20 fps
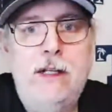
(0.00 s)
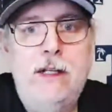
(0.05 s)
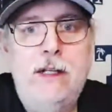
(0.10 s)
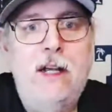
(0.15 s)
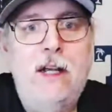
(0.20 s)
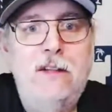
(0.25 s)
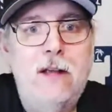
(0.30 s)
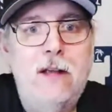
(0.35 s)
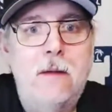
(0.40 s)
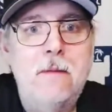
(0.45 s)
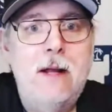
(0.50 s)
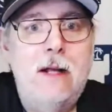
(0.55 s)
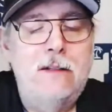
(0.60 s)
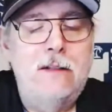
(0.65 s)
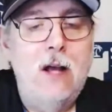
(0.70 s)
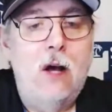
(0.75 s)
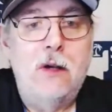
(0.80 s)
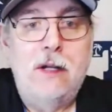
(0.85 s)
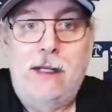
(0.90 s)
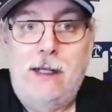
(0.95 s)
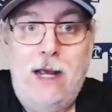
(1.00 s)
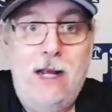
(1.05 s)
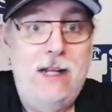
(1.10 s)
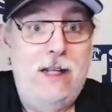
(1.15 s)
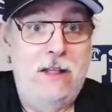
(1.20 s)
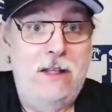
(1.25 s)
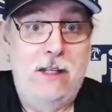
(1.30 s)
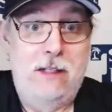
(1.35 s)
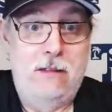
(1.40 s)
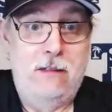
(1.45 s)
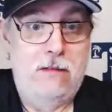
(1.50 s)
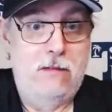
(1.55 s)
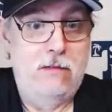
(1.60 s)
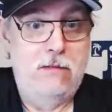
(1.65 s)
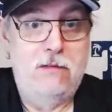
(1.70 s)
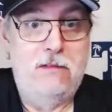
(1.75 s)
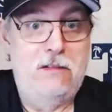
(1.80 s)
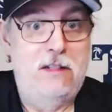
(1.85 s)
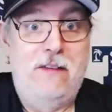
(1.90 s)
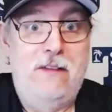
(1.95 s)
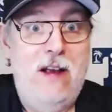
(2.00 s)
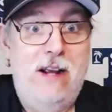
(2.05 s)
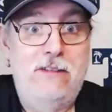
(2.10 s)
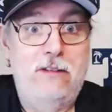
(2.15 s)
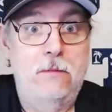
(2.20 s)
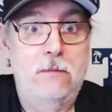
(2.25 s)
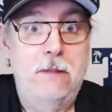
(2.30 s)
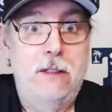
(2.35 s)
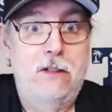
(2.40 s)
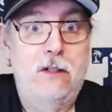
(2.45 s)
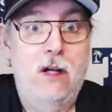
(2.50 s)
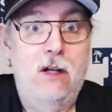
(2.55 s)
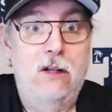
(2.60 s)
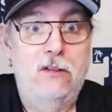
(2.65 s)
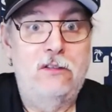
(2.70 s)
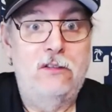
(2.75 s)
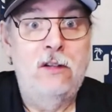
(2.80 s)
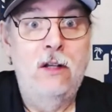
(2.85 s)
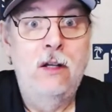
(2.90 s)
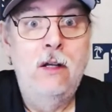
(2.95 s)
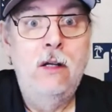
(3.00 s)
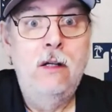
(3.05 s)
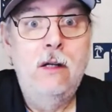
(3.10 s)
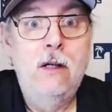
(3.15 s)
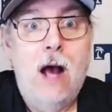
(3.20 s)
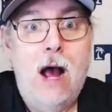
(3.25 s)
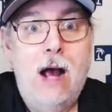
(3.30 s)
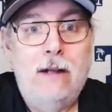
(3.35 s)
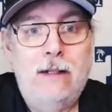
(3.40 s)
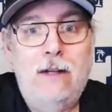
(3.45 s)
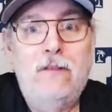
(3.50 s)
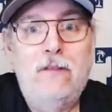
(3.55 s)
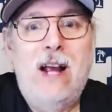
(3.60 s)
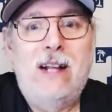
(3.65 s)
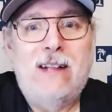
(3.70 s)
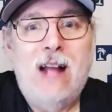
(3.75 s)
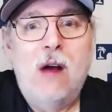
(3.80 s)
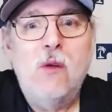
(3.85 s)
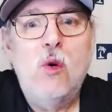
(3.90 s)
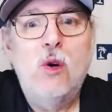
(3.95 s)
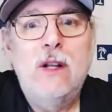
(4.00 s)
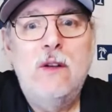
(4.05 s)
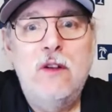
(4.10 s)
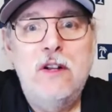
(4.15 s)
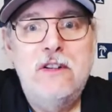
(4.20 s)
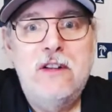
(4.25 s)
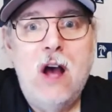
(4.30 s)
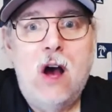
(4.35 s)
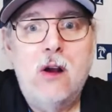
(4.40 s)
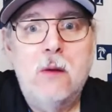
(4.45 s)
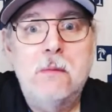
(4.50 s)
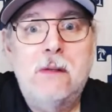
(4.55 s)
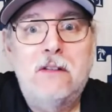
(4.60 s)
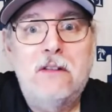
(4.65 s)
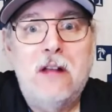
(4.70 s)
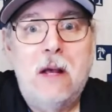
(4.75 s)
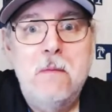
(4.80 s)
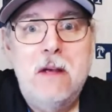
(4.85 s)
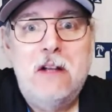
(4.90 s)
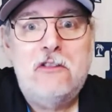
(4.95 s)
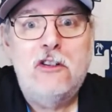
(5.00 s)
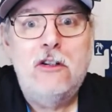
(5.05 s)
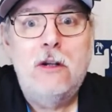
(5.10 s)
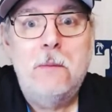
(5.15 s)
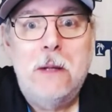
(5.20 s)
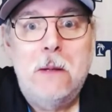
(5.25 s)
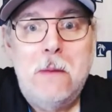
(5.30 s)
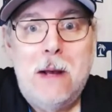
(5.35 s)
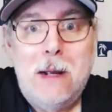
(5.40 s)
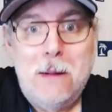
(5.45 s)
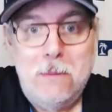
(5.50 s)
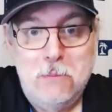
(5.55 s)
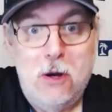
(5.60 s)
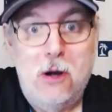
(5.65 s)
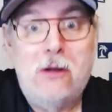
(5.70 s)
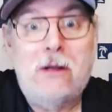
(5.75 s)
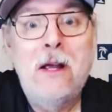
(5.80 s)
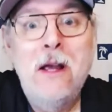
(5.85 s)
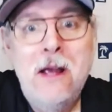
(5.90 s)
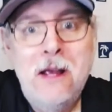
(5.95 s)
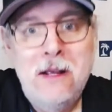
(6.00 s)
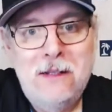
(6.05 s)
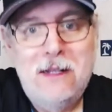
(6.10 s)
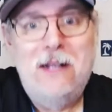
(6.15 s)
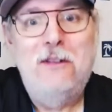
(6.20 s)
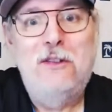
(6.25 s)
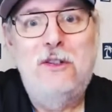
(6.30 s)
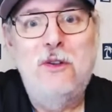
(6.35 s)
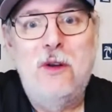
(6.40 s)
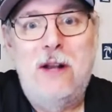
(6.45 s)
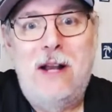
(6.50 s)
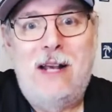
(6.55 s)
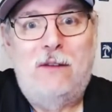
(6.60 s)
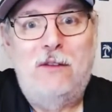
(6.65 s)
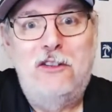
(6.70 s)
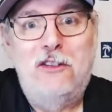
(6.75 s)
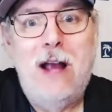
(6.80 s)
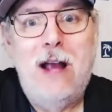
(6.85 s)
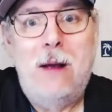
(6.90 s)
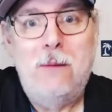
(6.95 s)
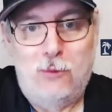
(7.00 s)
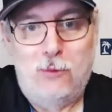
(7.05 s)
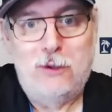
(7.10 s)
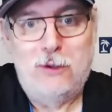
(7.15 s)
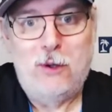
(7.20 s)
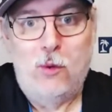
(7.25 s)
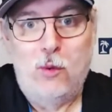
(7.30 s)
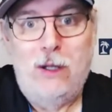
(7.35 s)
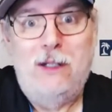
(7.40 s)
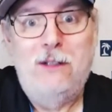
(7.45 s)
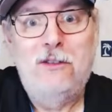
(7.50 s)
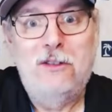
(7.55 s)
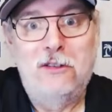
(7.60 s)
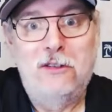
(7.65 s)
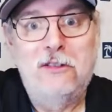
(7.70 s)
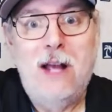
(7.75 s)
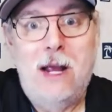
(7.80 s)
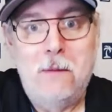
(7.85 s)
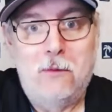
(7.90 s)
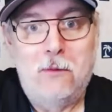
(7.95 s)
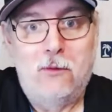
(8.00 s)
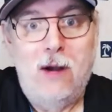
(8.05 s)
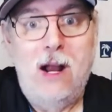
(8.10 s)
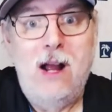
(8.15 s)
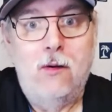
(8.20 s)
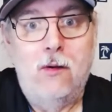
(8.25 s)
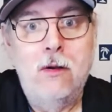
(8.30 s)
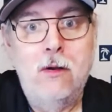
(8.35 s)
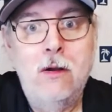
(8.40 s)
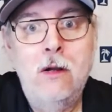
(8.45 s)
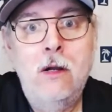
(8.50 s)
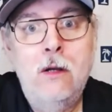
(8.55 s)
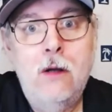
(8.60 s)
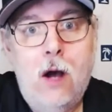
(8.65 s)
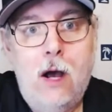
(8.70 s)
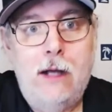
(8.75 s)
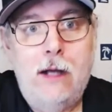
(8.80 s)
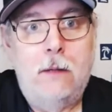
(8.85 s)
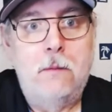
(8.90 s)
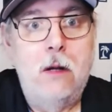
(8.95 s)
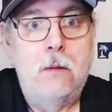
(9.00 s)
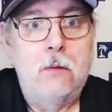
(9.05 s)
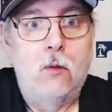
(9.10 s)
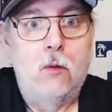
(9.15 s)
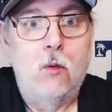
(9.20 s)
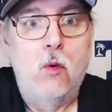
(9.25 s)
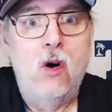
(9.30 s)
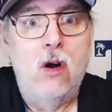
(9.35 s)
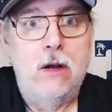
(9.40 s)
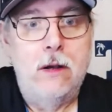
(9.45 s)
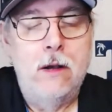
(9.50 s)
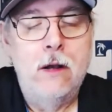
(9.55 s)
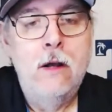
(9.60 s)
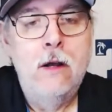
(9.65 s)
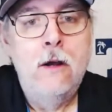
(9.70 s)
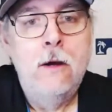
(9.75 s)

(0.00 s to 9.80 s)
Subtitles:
thing I'll say is I'm not doubting anything Steve Yzerman does. In fact, I won't even doubt him because I mentioned him in my book that he's doing a heck of a job with the Wings this time around. Item number one.